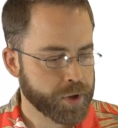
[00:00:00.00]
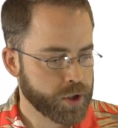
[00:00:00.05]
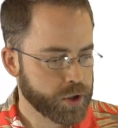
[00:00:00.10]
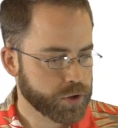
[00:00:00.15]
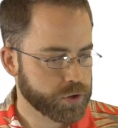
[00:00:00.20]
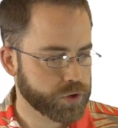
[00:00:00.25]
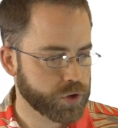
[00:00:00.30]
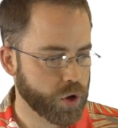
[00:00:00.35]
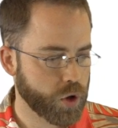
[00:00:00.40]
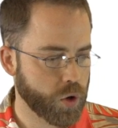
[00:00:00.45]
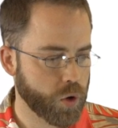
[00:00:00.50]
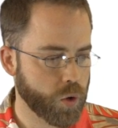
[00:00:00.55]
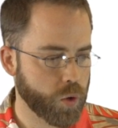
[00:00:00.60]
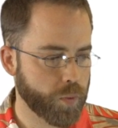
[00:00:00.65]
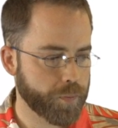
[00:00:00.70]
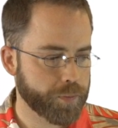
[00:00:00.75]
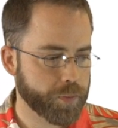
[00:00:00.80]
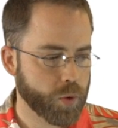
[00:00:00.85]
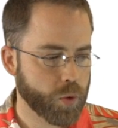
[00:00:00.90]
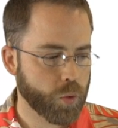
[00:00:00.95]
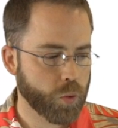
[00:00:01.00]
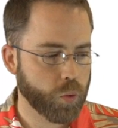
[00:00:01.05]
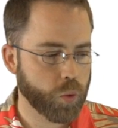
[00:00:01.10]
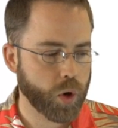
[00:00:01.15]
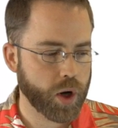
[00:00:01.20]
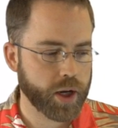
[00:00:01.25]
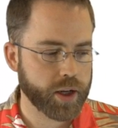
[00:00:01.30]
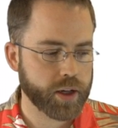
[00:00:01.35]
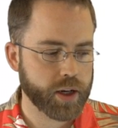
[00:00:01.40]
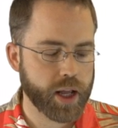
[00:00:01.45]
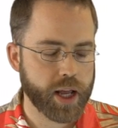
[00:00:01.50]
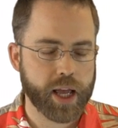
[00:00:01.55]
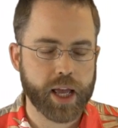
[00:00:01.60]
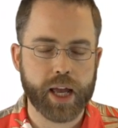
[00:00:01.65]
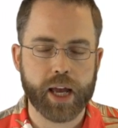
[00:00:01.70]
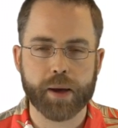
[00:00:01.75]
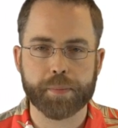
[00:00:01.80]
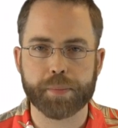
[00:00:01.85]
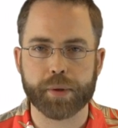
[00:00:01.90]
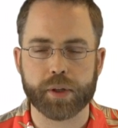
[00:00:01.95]
So what
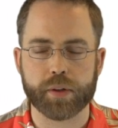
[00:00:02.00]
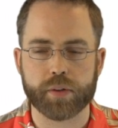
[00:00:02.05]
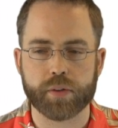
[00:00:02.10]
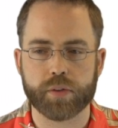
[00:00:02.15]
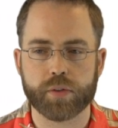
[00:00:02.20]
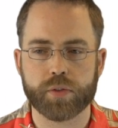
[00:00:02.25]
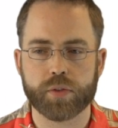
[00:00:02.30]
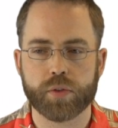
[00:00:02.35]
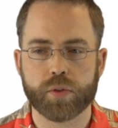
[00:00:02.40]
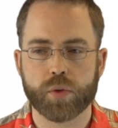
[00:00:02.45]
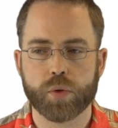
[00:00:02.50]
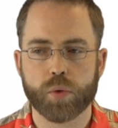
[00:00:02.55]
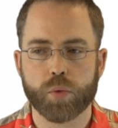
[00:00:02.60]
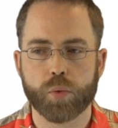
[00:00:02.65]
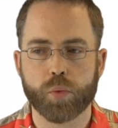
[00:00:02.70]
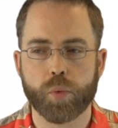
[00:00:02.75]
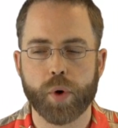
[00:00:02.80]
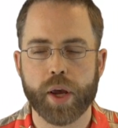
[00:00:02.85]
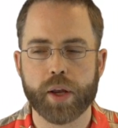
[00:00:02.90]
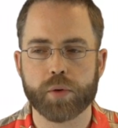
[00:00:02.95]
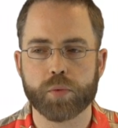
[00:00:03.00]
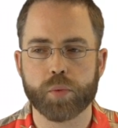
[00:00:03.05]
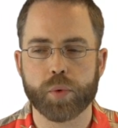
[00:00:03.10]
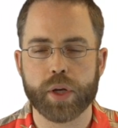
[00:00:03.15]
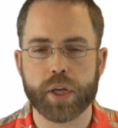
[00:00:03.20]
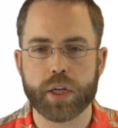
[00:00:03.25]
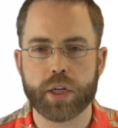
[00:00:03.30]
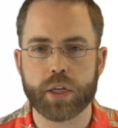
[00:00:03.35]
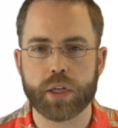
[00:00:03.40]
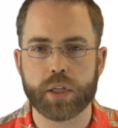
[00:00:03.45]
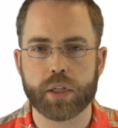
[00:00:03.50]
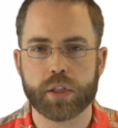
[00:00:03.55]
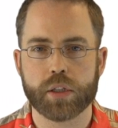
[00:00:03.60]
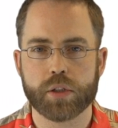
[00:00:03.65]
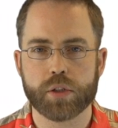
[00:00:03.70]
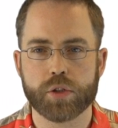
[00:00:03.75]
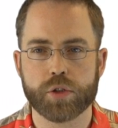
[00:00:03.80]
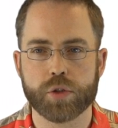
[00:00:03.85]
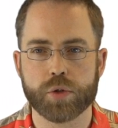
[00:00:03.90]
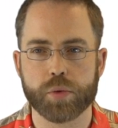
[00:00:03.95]
happens when we
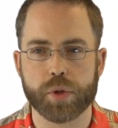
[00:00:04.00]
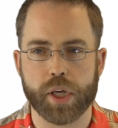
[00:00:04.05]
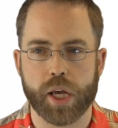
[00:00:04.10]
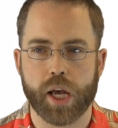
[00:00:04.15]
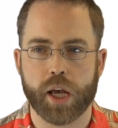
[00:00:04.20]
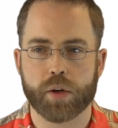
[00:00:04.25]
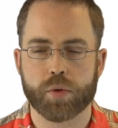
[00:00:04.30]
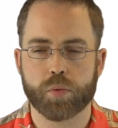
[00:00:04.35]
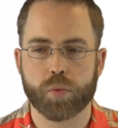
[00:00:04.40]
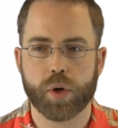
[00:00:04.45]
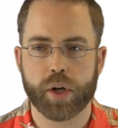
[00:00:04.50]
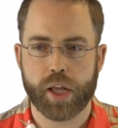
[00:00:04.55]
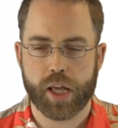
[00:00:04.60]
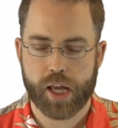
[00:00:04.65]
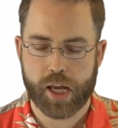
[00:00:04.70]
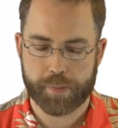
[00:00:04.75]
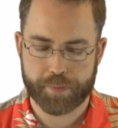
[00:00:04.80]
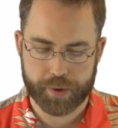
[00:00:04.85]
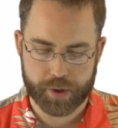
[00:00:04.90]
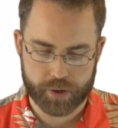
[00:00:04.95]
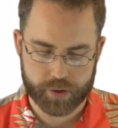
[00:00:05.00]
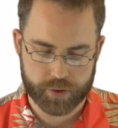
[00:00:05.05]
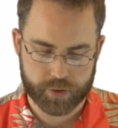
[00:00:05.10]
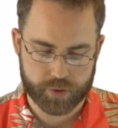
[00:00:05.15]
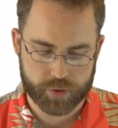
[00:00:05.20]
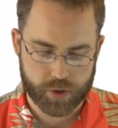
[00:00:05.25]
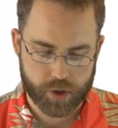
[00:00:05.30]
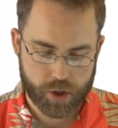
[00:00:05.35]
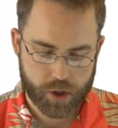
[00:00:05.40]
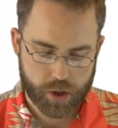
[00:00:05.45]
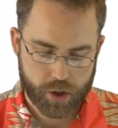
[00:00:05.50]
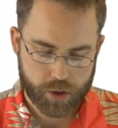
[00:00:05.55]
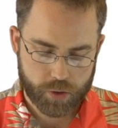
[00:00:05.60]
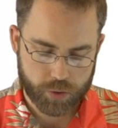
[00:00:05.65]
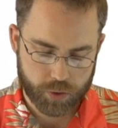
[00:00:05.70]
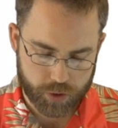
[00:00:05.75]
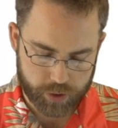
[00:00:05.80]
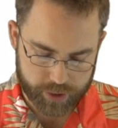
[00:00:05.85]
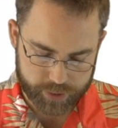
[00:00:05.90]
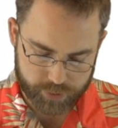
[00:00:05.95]
do that? What happens?
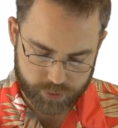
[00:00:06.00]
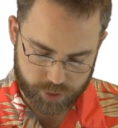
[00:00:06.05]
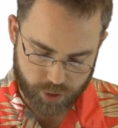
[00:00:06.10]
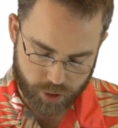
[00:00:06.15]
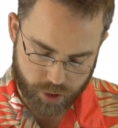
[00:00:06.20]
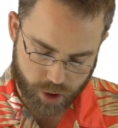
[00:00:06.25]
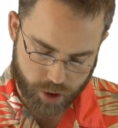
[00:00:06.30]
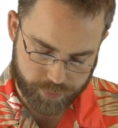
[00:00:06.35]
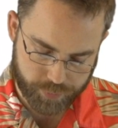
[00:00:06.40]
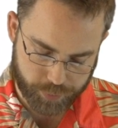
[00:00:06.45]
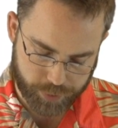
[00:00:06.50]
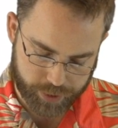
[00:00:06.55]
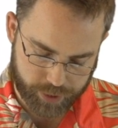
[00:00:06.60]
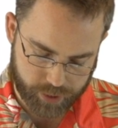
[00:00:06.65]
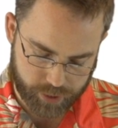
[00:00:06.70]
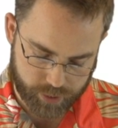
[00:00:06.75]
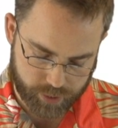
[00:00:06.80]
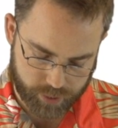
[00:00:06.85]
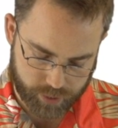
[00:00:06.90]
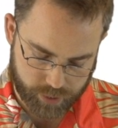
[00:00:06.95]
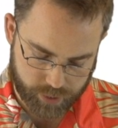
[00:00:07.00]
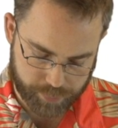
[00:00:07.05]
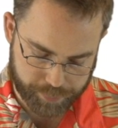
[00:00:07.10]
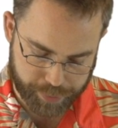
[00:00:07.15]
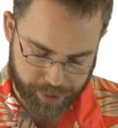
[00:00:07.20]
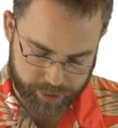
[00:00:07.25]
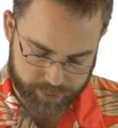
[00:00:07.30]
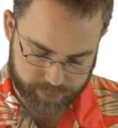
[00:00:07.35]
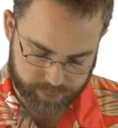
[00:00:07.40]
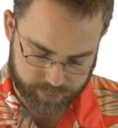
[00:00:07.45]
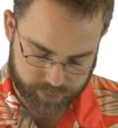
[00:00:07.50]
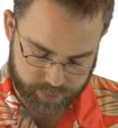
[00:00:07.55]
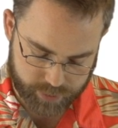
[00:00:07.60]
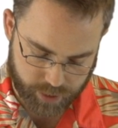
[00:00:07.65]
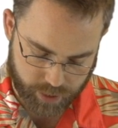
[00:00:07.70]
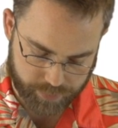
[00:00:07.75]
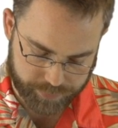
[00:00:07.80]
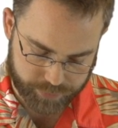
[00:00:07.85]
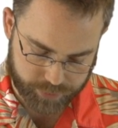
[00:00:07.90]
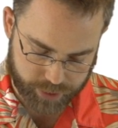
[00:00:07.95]
Well, let's start off with the basic
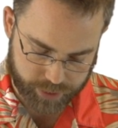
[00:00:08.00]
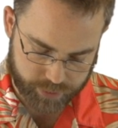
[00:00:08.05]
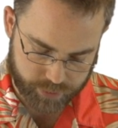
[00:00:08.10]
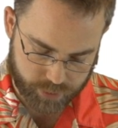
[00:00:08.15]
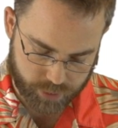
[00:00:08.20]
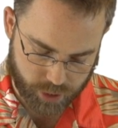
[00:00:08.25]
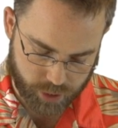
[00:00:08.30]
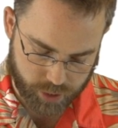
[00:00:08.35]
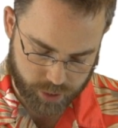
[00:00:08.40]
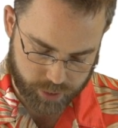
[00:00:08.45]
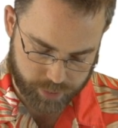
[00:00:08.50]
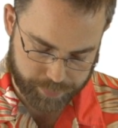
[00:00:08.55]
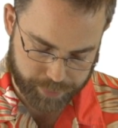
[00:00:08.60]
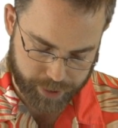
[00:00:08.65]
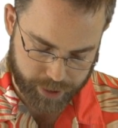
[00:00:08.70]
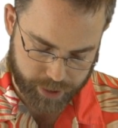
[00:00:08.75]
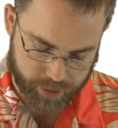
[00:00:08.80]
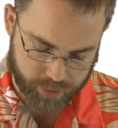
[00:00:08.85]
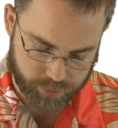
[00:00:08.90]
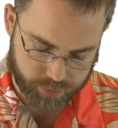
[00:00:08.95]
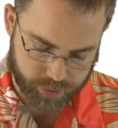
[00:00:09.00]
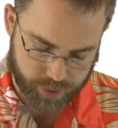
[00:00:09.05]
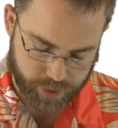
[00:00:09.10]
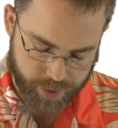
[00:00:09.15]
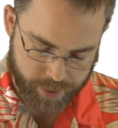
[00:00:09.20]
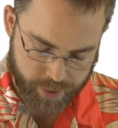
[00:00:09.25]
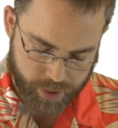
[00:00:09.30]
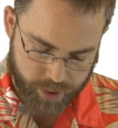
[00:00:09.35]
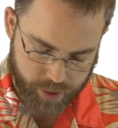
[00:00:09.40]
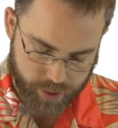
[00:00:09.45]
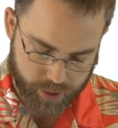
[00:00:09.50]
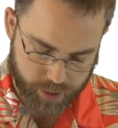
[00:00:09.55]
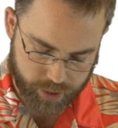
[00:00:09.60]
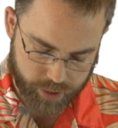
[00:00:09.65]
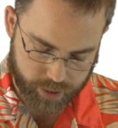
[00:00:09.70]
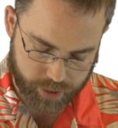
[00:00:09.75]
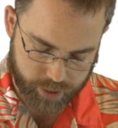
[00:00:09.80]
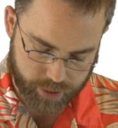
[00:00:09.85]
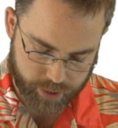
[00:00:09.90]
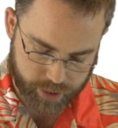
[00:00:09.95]
stuff. Let's talk about
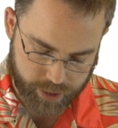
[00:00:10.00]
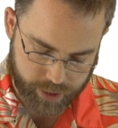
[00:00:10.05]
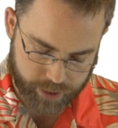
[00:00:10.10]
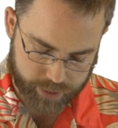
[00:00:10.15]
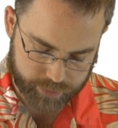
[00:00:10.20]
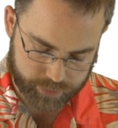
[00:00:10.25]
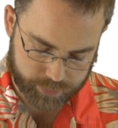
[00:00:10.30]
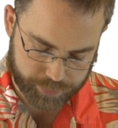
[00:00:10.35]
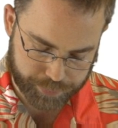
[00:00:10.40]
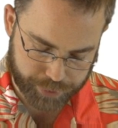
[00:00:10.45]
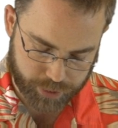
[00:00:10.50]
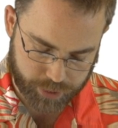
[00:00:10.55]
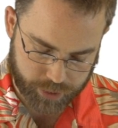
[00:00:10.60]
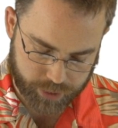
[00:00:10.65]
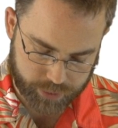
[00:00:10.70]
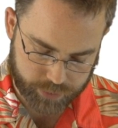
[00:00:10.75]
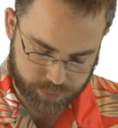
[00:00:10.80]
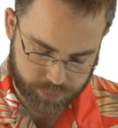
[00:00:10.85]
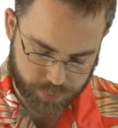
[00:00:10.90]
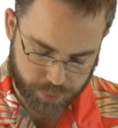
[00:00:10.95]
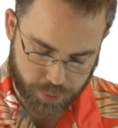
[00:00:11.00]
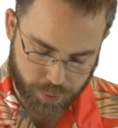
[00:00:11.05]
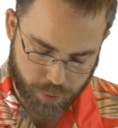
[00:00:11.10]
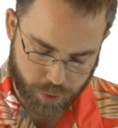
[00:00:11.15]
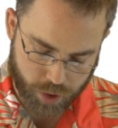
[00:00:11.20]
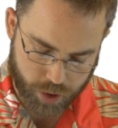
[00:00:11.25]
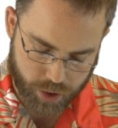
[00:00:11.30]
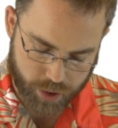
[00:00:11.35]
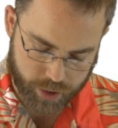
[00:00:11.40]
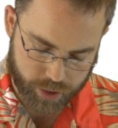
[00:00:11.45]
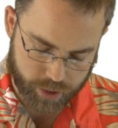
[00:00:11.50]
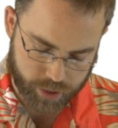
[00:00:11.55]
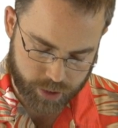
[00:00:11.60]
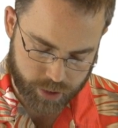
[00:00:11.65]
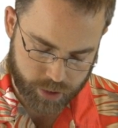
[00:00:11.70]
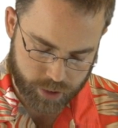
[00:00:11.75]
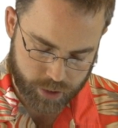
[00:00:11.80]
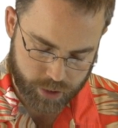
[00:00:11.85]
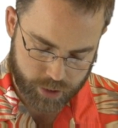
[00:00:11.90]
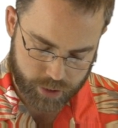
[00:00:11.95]
x plus 1
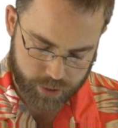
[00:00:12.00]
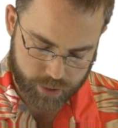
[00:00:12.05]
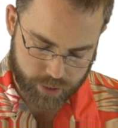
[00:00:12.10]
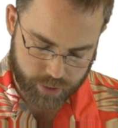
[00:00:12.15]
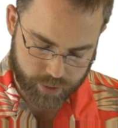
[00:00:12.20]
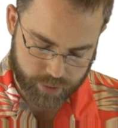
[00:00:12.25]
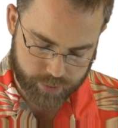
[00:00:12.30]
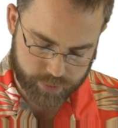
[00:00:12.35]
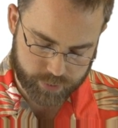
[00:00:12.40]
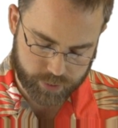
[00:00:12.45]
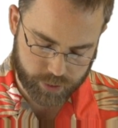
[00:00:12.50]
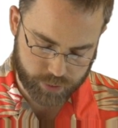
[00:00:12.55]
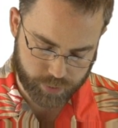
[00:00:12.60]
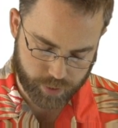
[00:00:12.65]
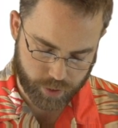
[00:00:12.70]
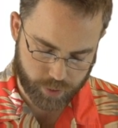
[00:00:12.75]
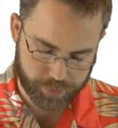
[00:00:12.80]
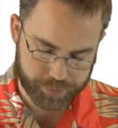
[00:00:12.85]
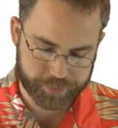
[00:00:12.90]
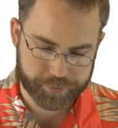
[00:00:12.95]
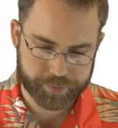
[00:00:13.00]
to the 0.